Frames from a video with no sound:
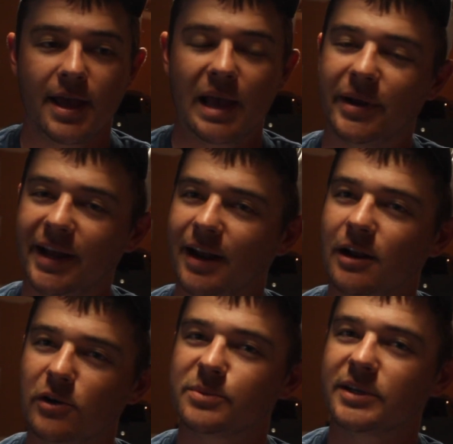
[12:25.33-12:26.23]
And my dad had
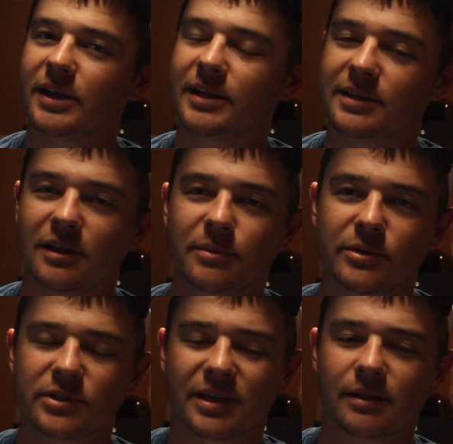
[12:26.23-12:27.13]
always been kind of telling me,
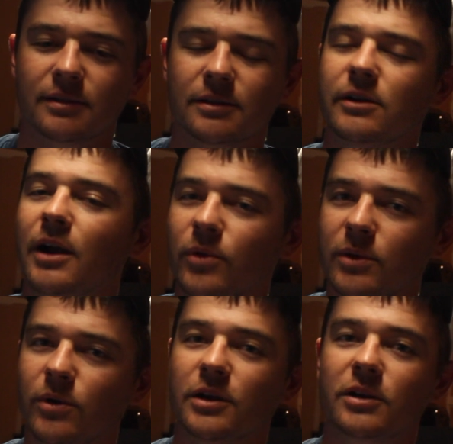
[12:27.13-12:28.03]
he was like, you know, I
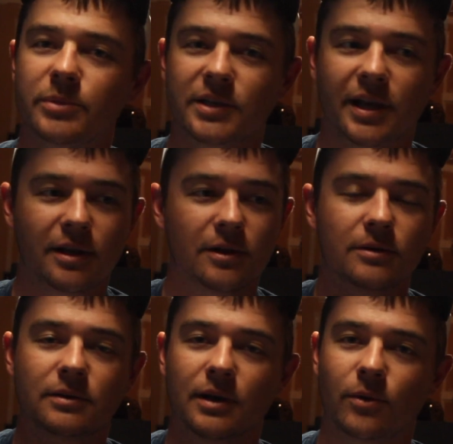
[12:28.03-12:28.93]
really want to go to
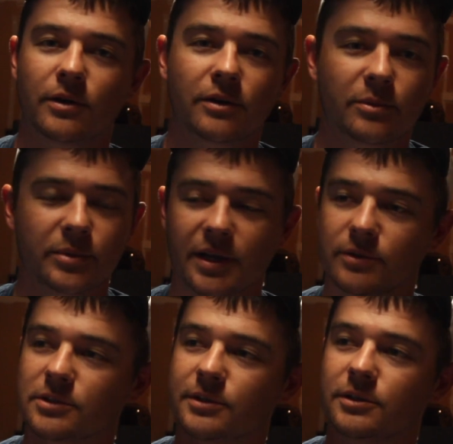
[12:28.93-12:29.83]
Potato. I want to go to Potato
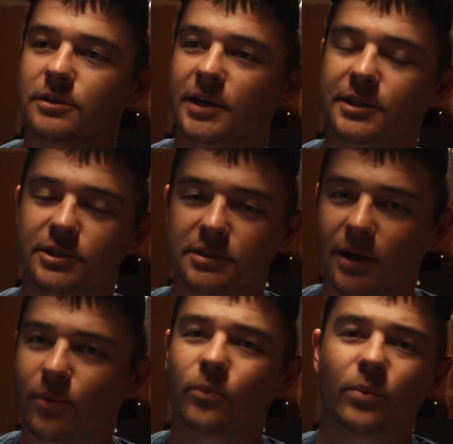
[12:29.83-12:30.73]
Slough.
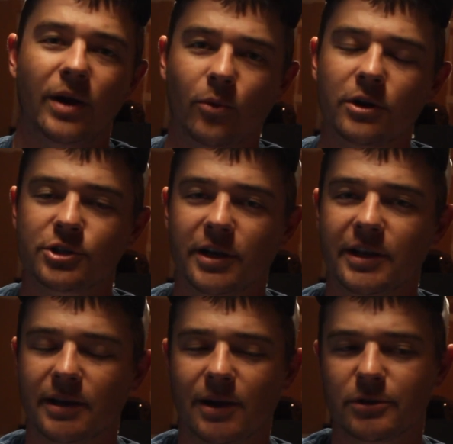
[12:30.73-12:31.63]
I want to try
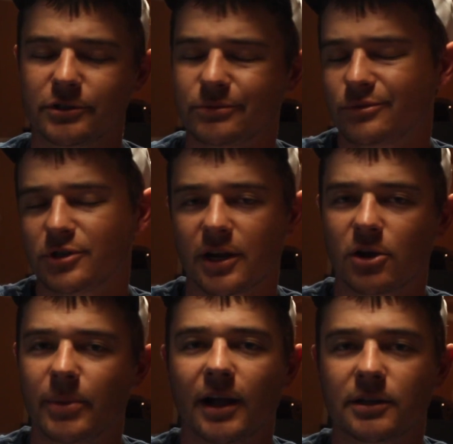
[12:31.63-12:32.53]
and
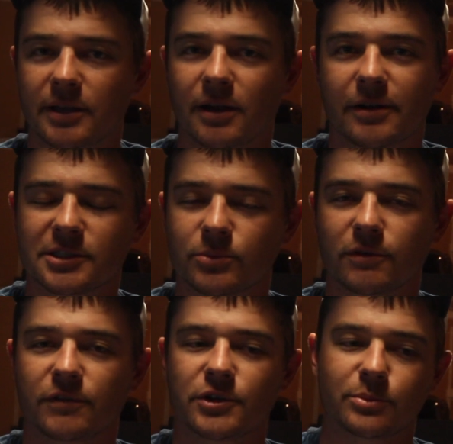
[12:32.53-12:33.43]
go back to the areas that we
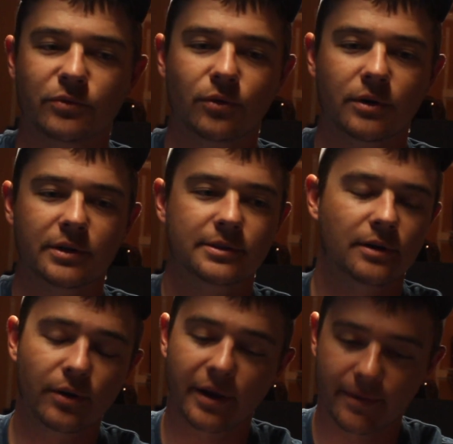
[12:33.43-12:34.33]
were fishing before. I
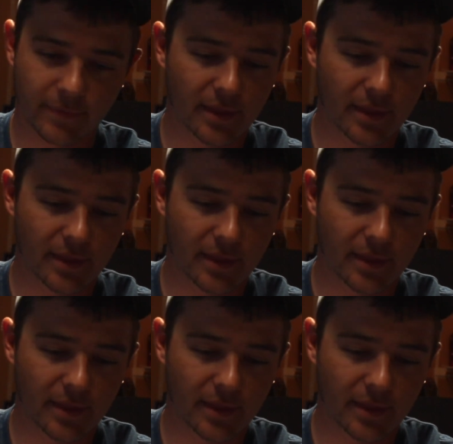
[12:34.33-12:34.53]
said, okay,